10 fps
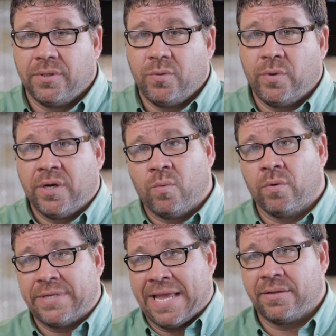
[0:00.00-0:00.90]
We didn't
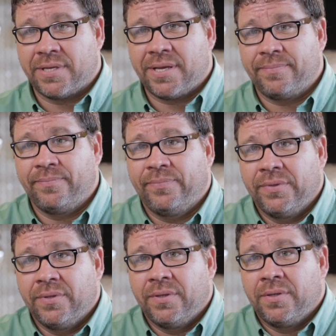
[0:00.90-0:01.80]
want downtime.
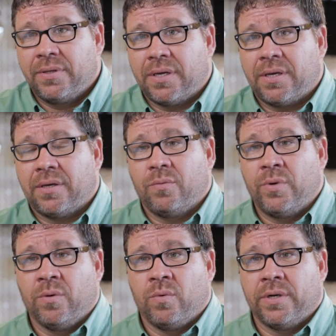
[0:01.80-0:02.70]

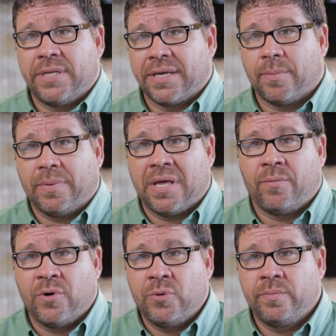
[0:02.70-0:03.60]
We didn't want to take up a lot
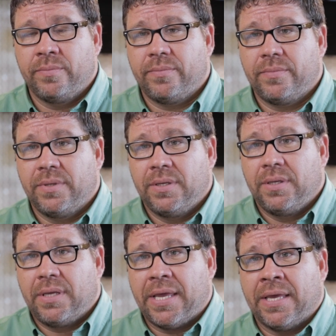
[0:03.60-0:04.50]
of room.
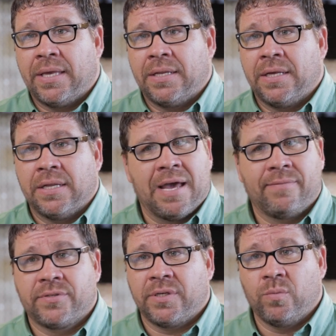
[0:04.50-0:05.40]
And
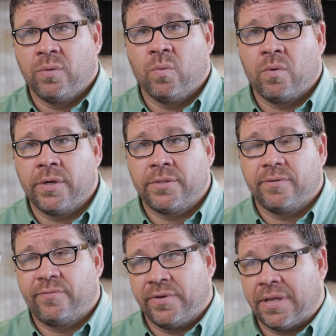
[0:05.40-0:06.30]
obviously we wanted
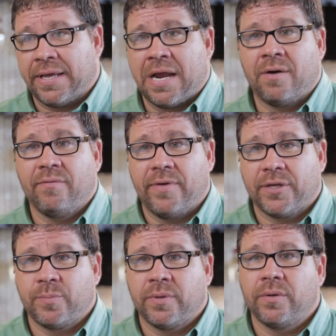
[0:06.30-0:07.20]
to feel like our
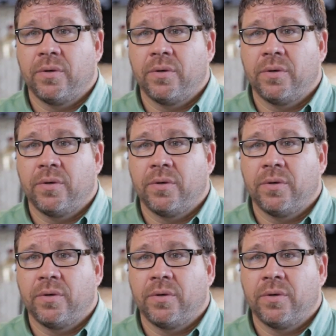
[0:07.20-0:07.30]
investment,